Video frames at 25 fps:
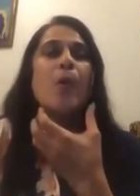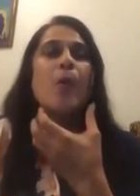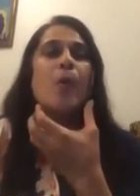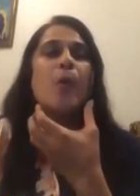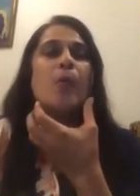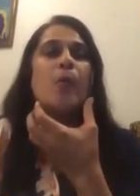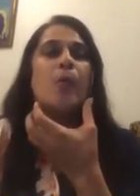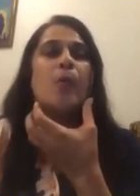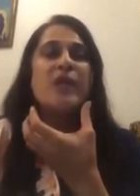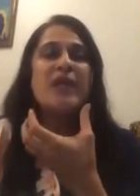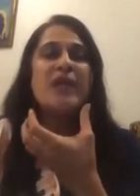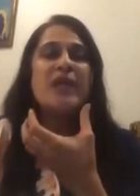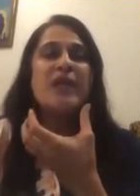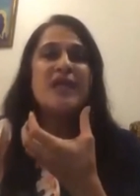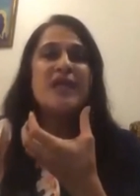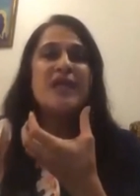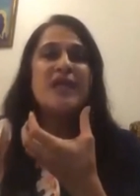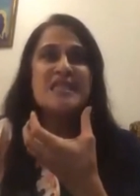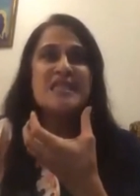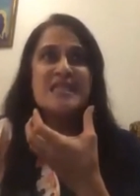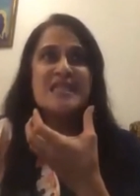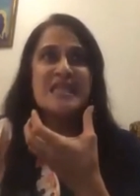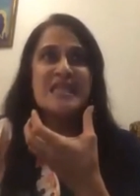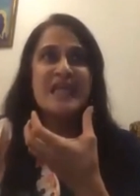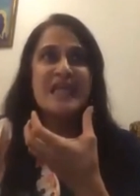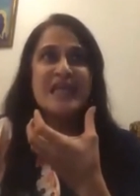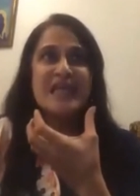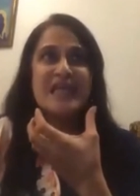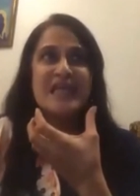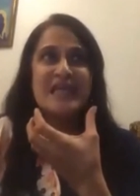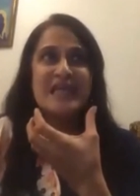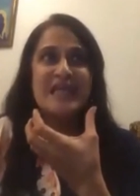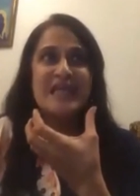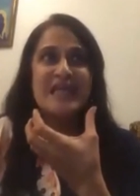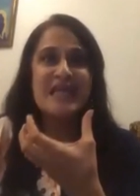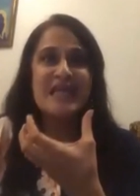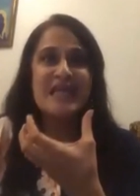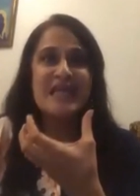we say
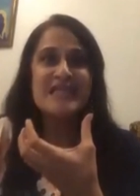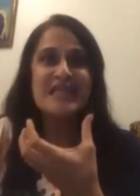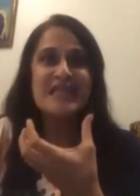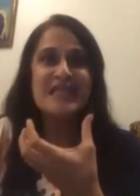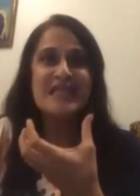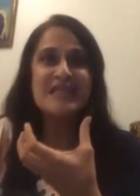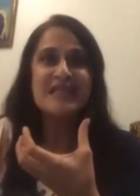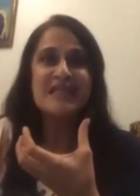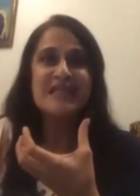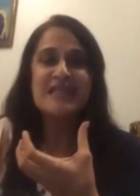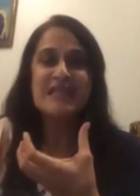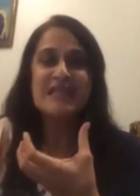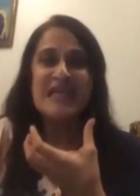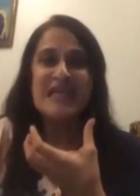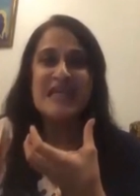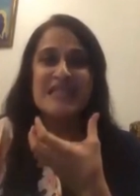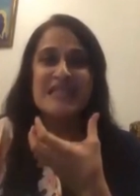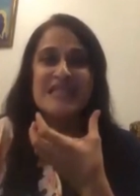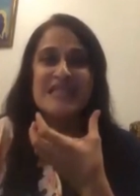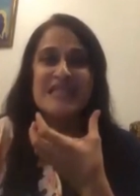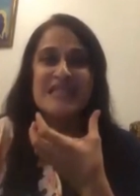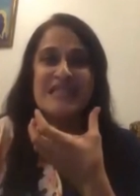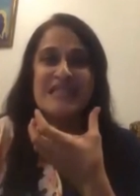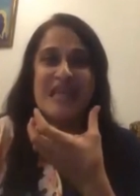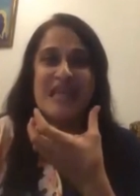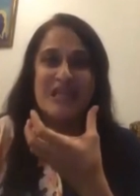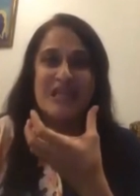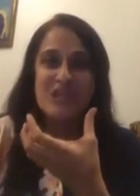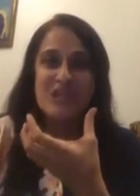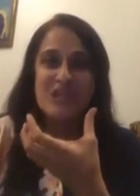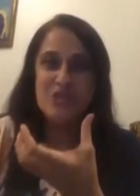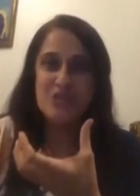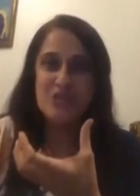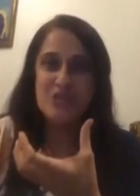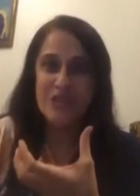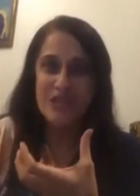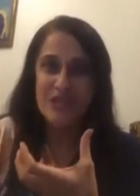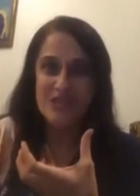yes in an
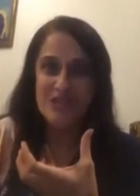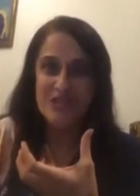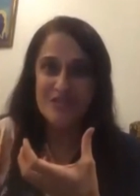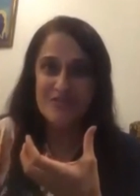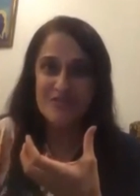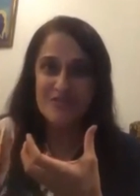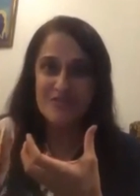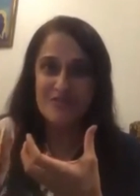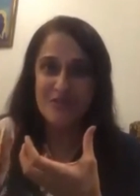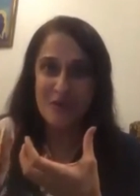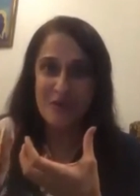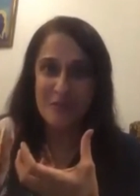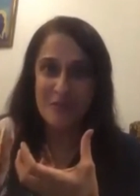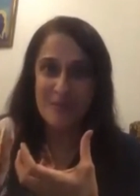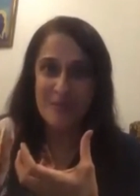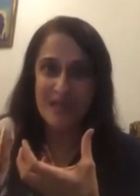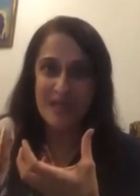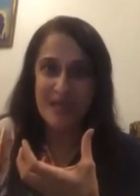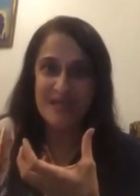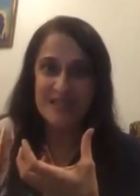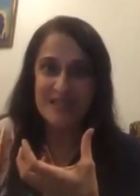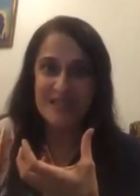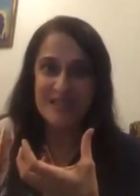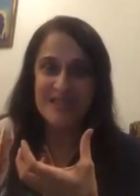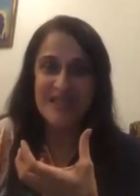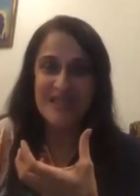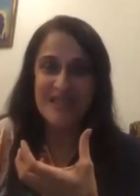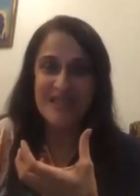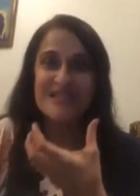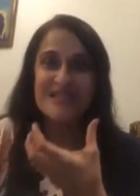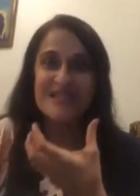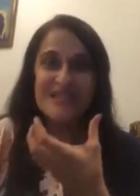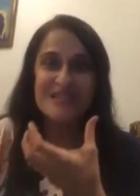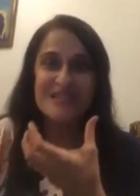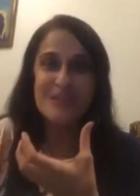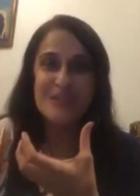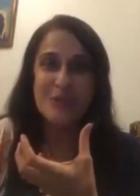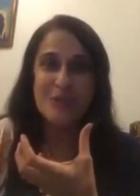exaggerated format, and
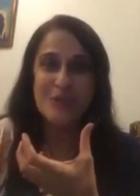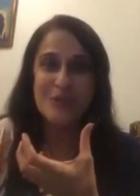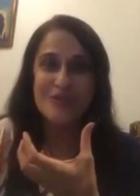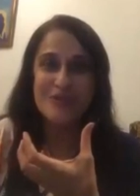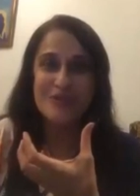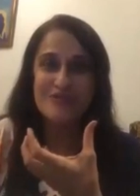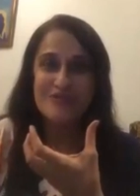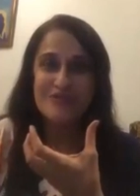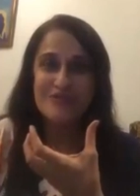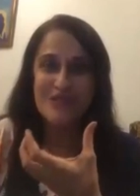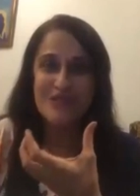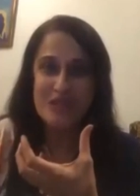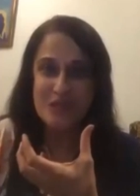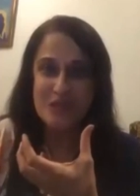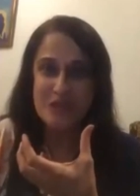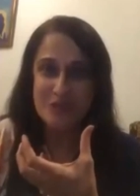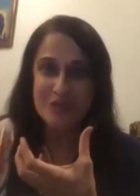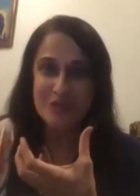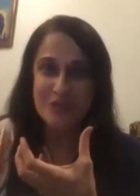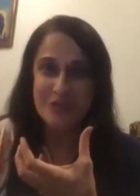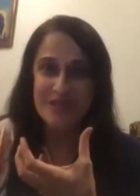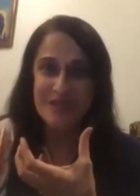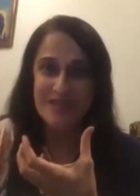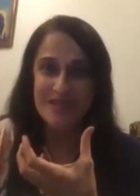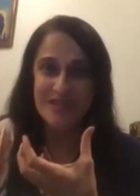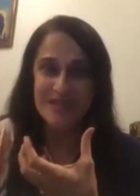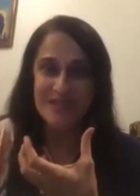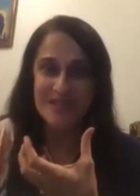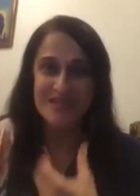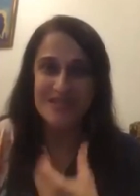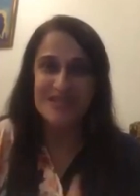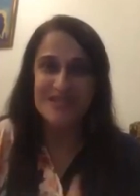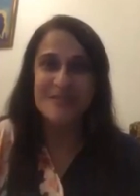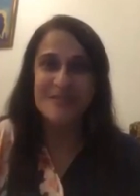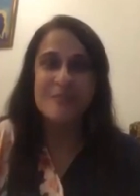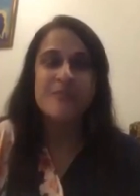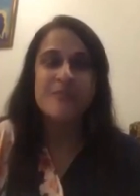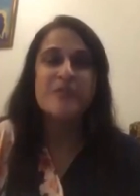that's called the face yoga yes.
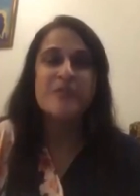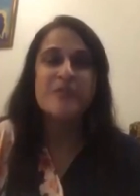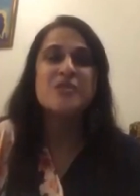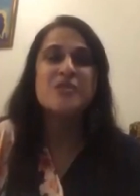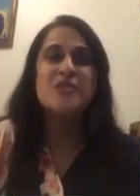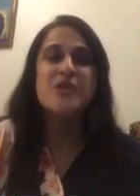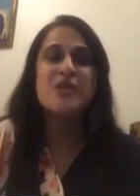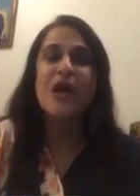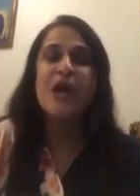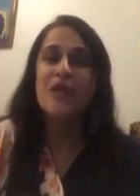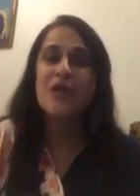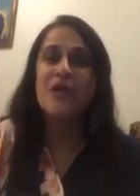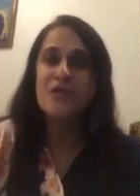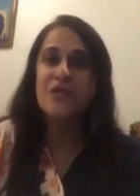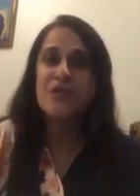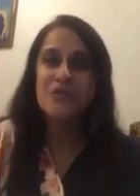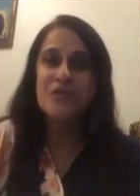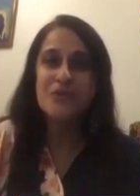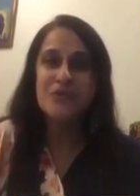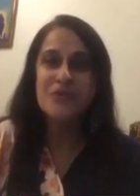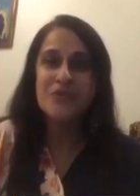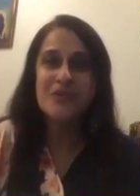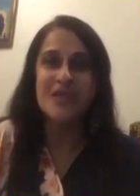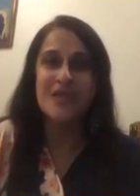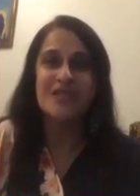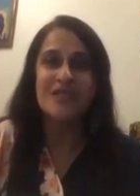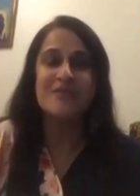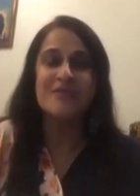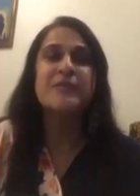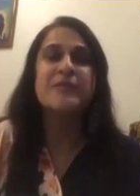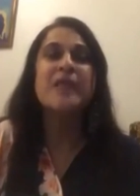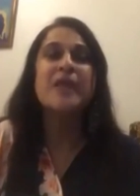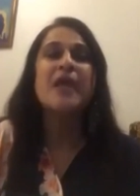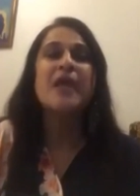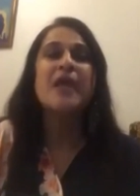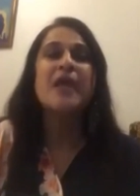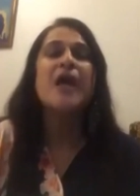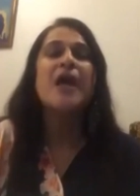So how do you do that?
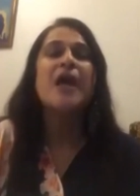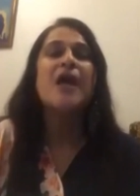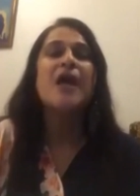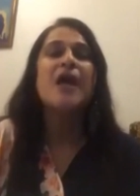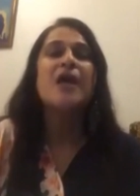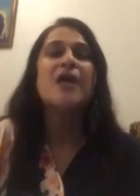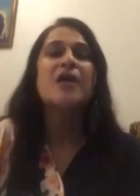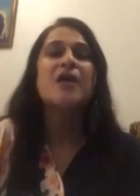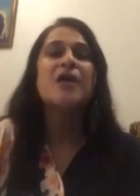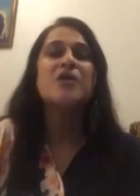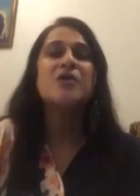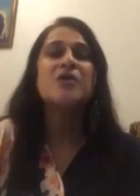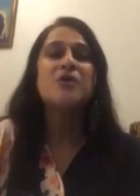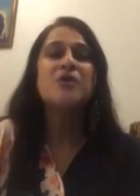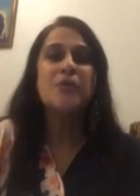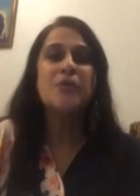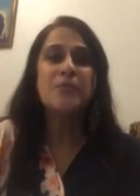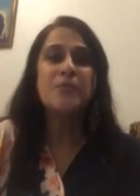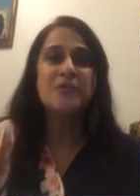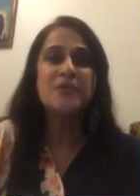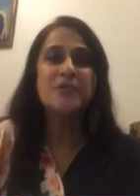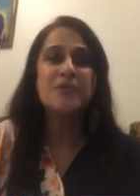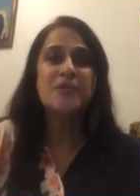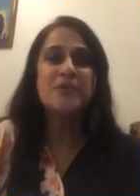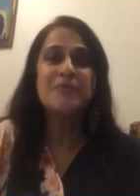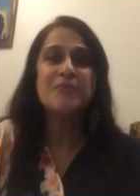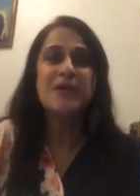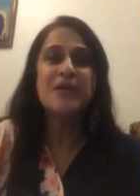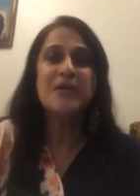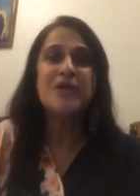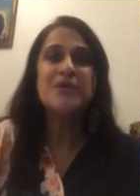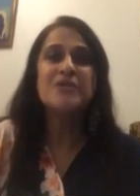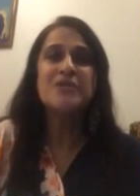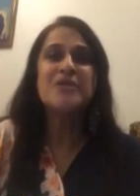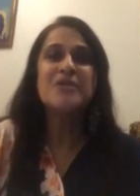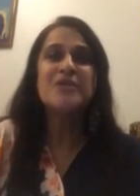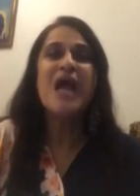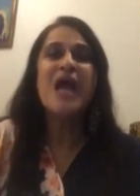You open your mouth